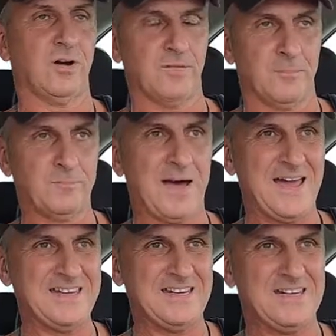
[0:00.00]
called The
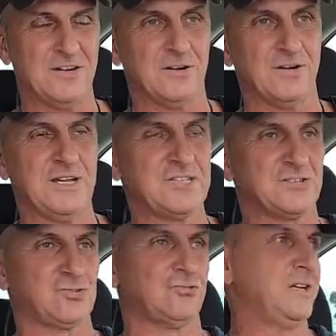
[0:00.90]
Pioneer
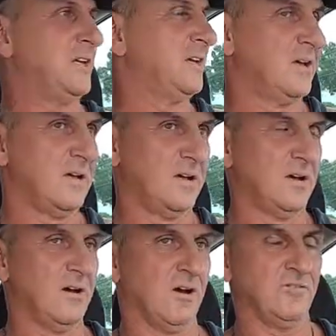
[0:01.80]
History
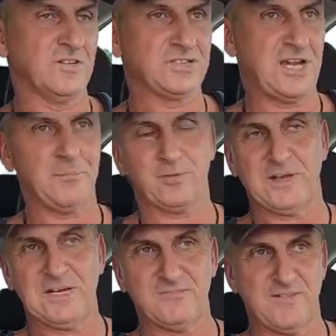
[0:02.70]
of the
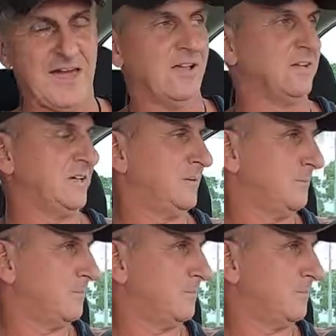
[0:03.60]
Champlain Valley.